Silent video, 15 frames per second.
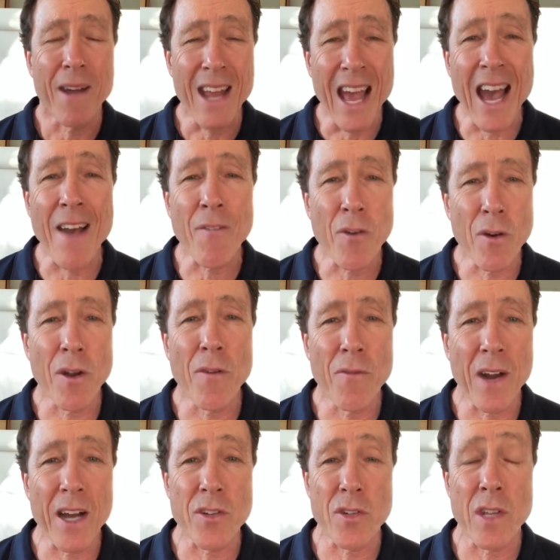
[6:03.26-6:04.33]
But have good
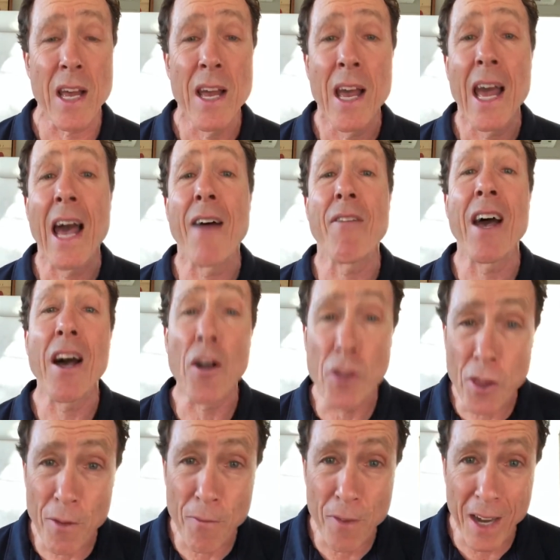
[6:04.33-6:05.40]
advisors. Have
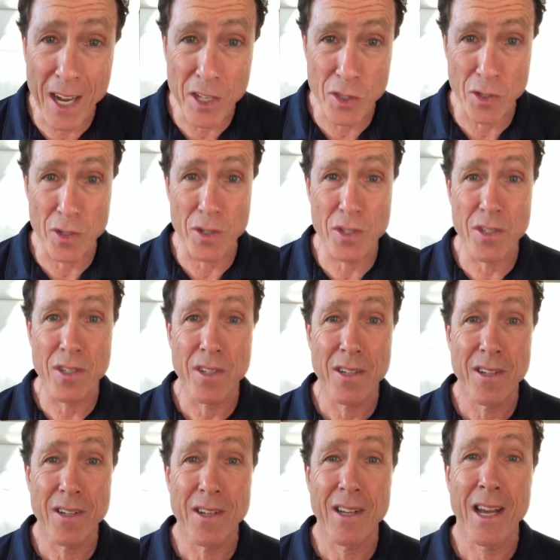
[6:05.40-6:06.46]
health advisors,
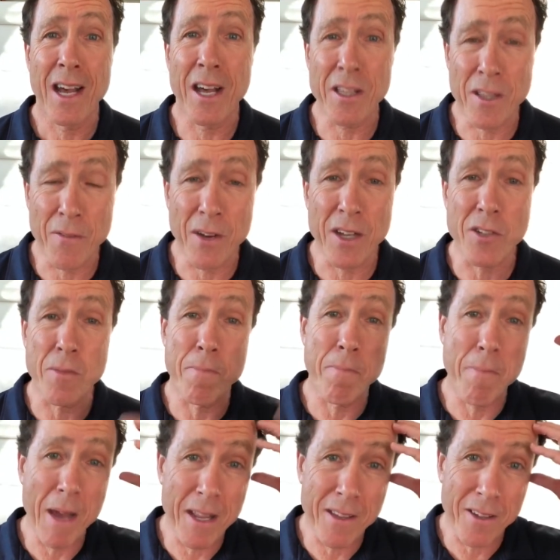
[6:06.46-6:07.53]

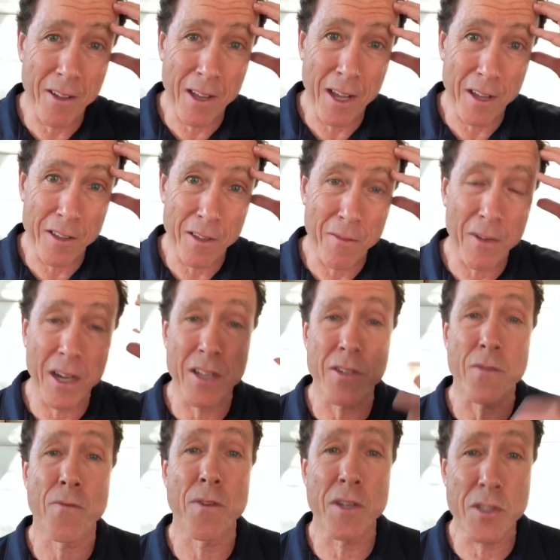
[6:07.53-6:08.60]
mental health
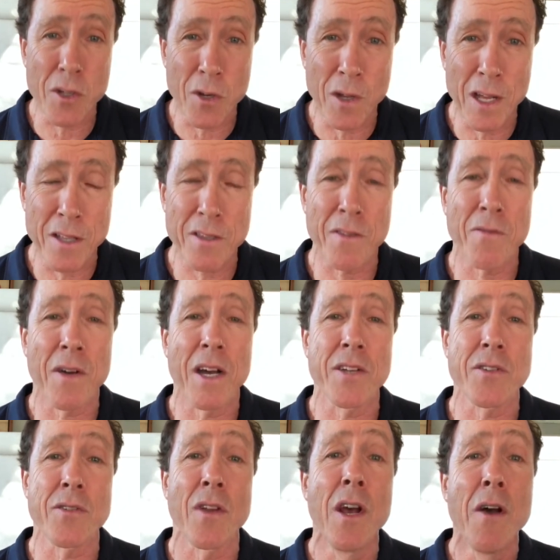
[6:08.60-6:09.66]
advisors, physical health
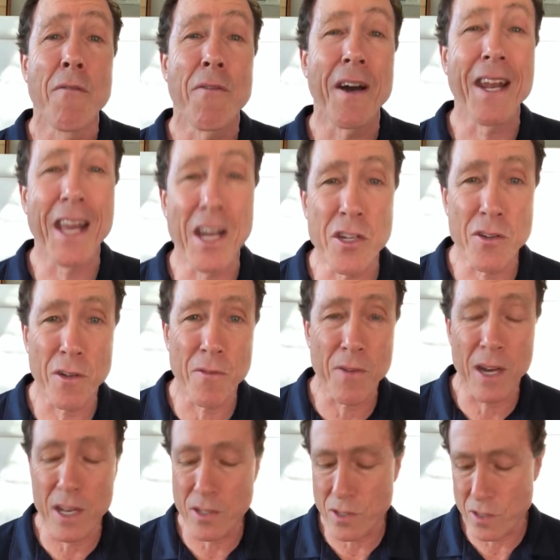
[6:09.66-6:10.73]
advisors, financial
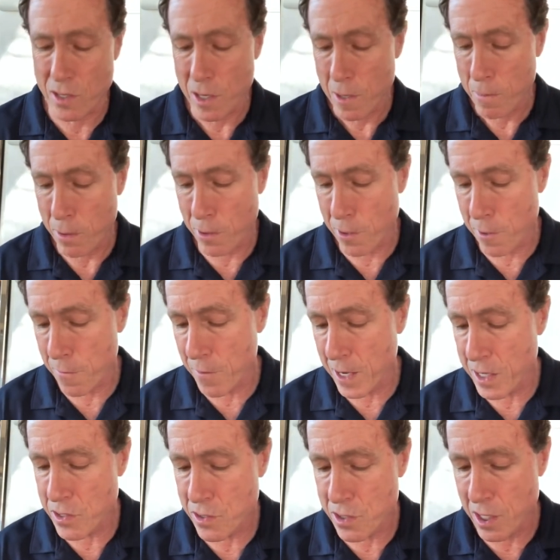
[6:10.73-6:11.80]
advisors. Pull your
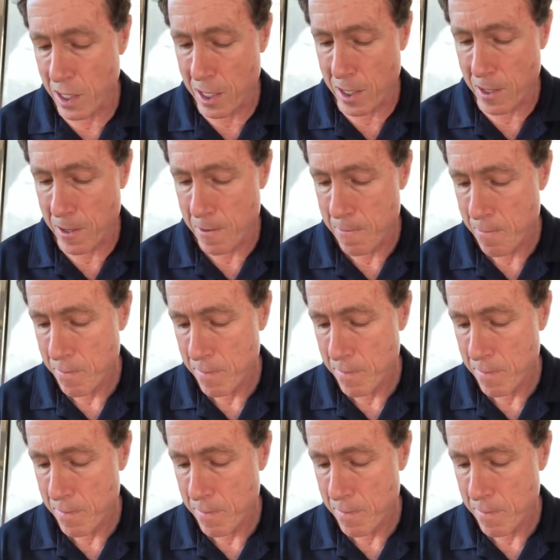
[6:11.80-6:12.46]
advisors together.